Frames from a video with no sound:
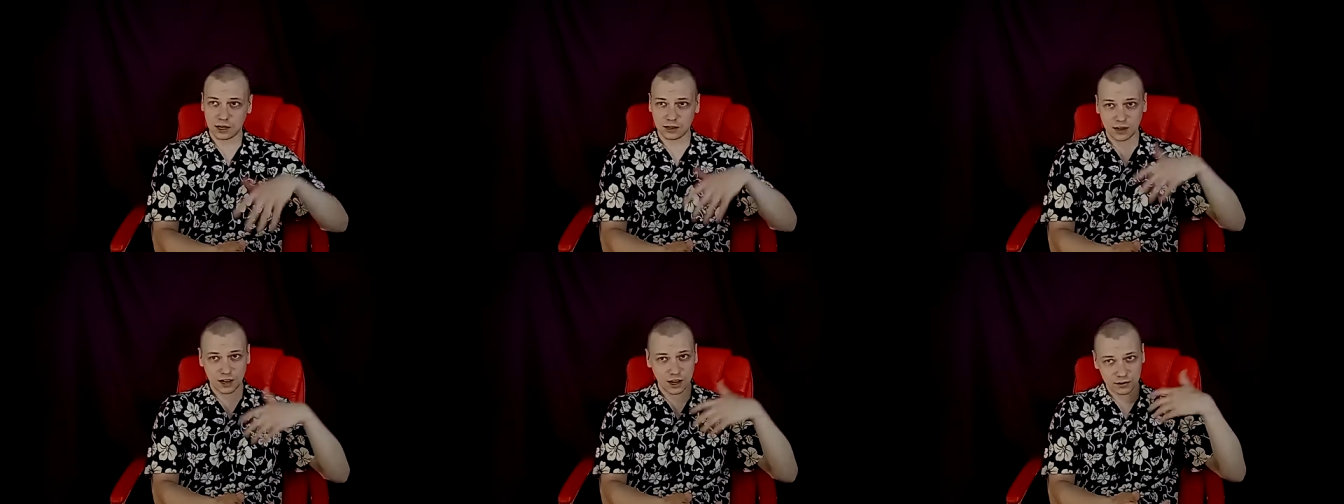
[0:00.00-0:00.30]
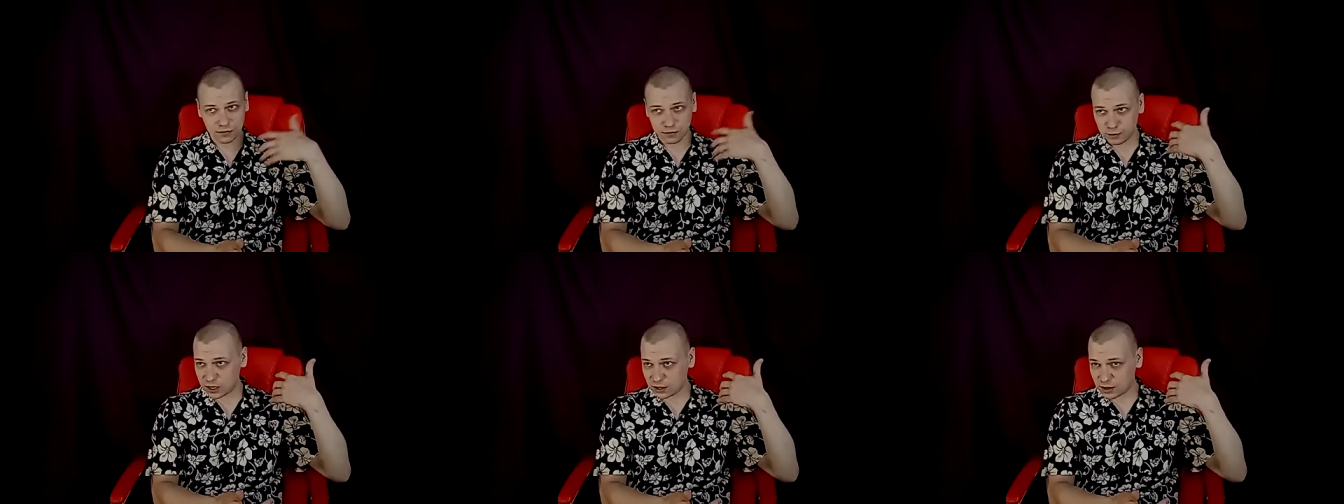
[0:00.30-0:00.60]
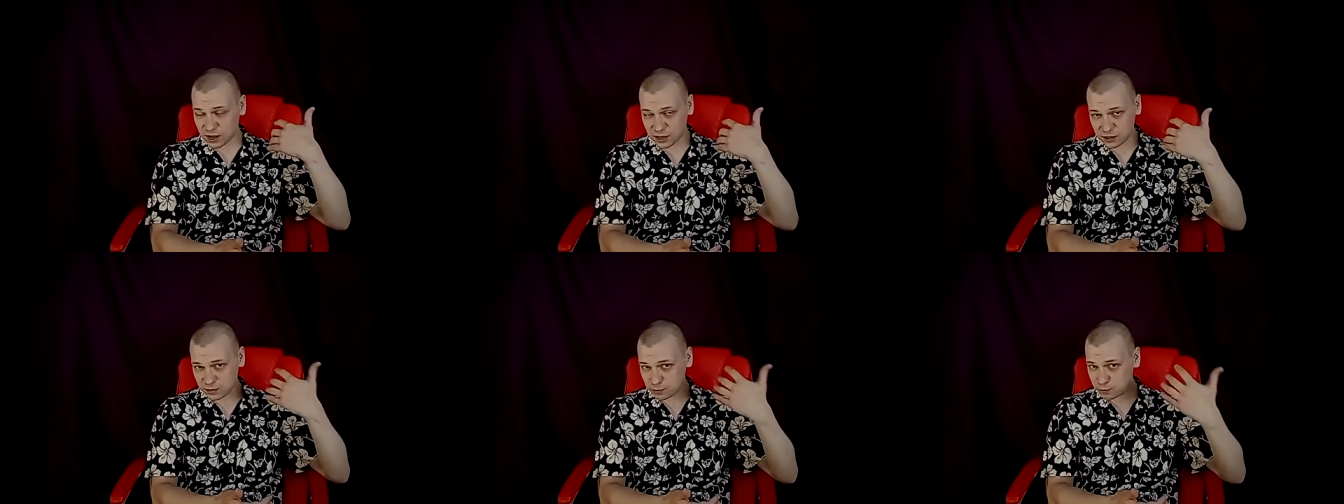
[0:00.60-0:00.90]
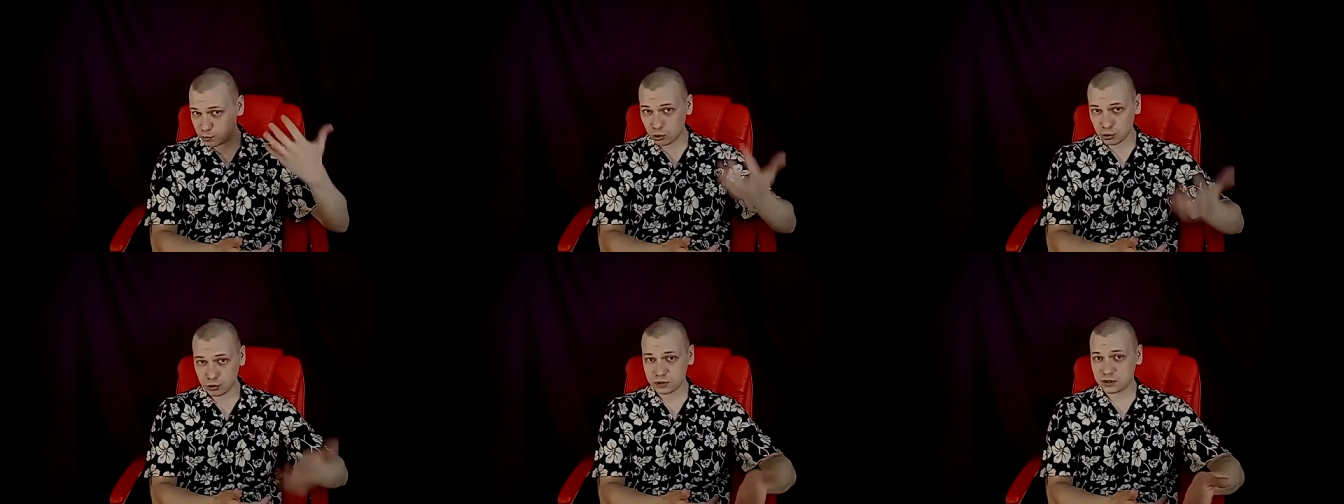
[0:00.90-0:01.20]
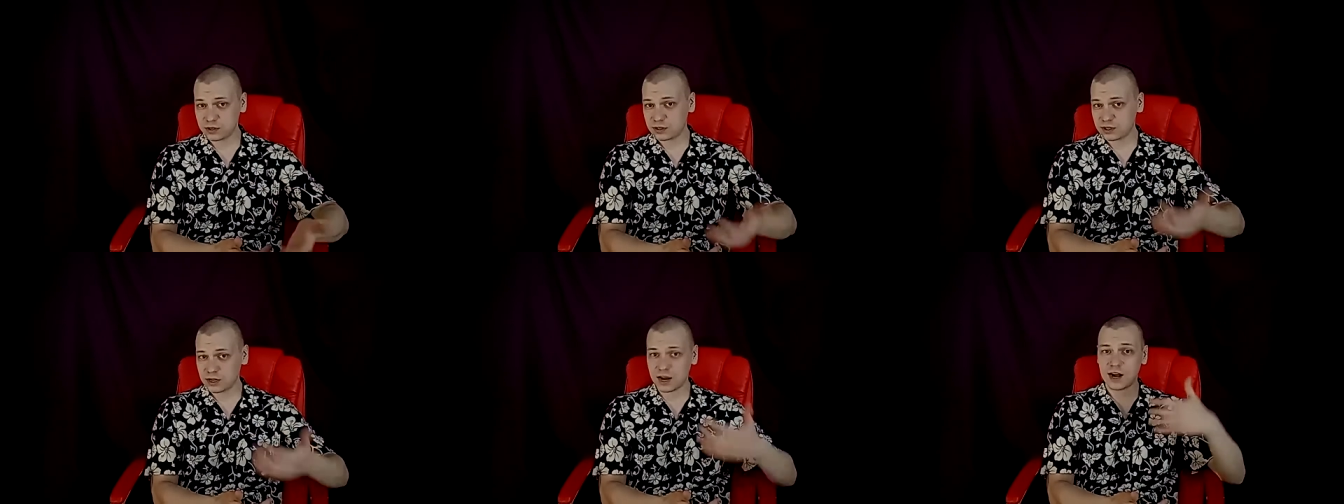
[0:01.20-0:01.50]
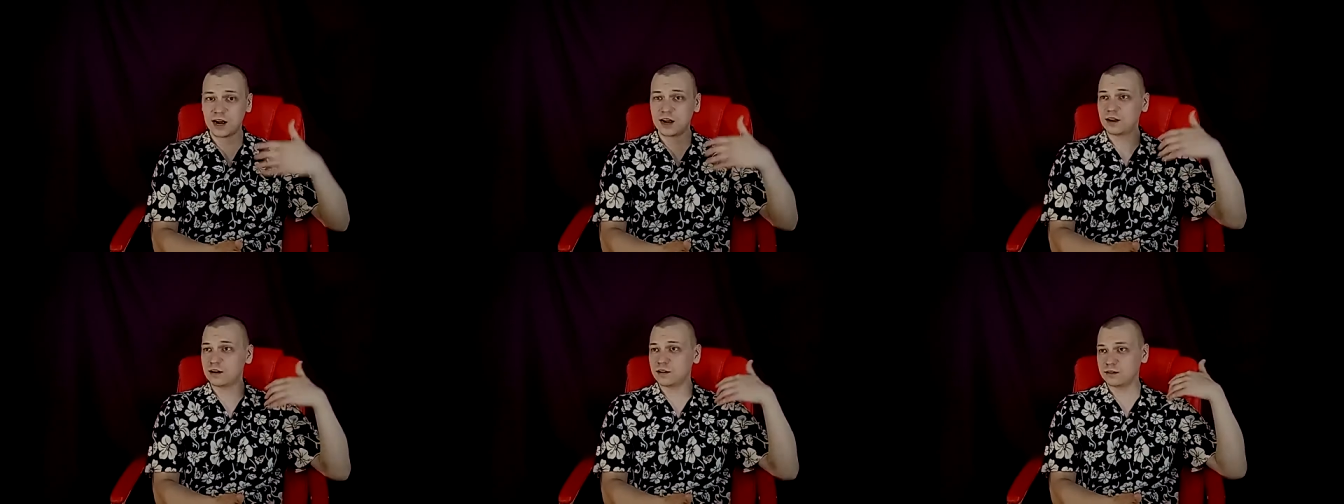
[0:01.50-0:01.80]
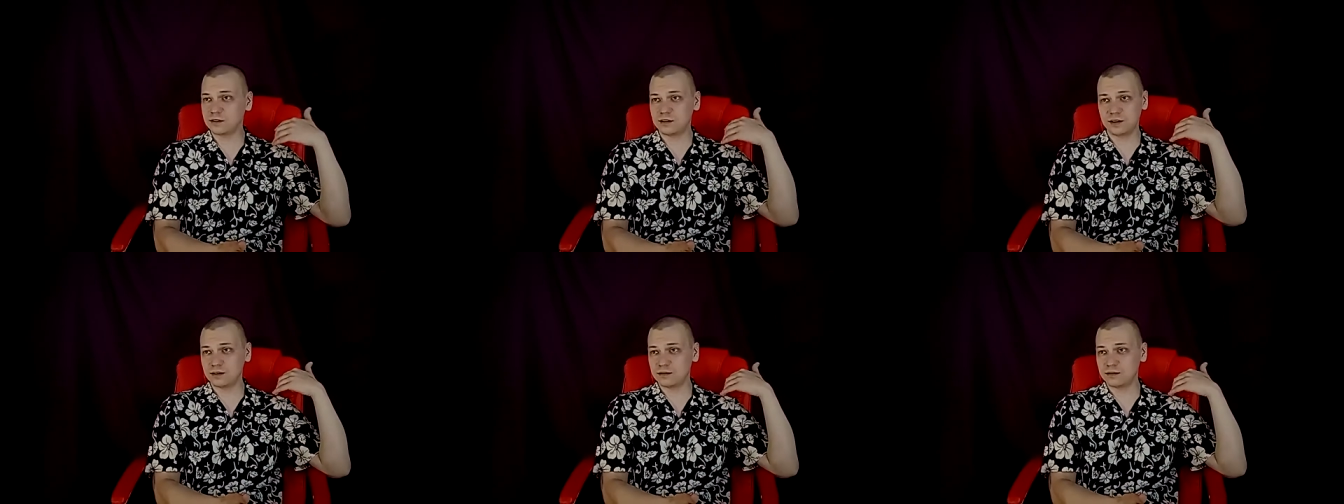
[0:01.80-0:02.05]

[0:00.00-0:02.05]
A lot of men has poor style.